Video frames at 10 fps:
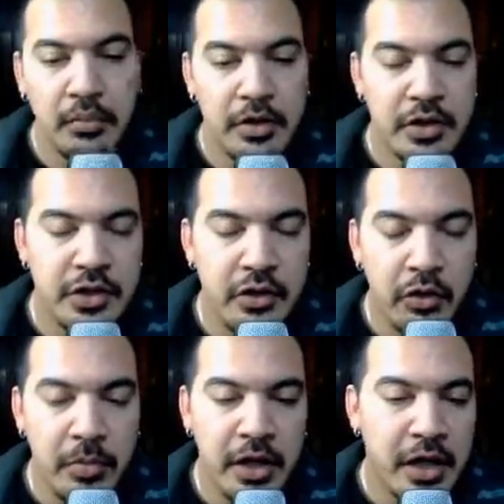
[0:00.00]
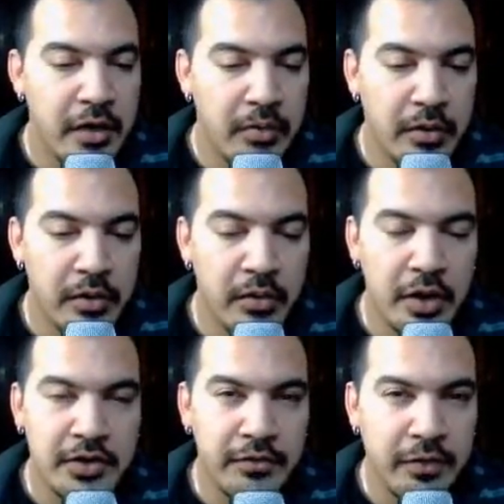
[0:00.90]
But then she'd hold my hand while we were
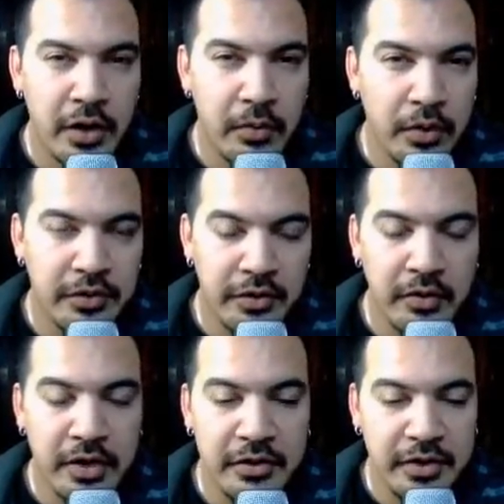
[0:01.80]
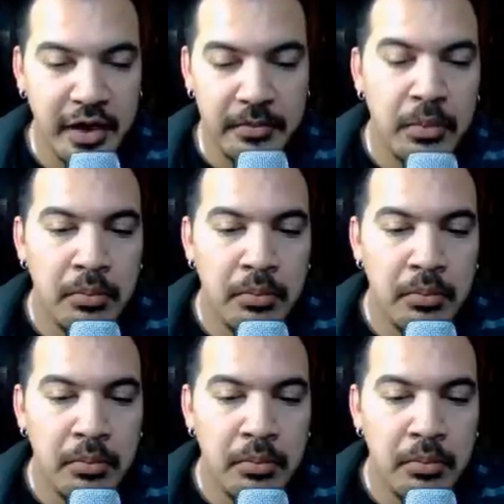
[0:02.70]
watching fireworks at the Great Escape.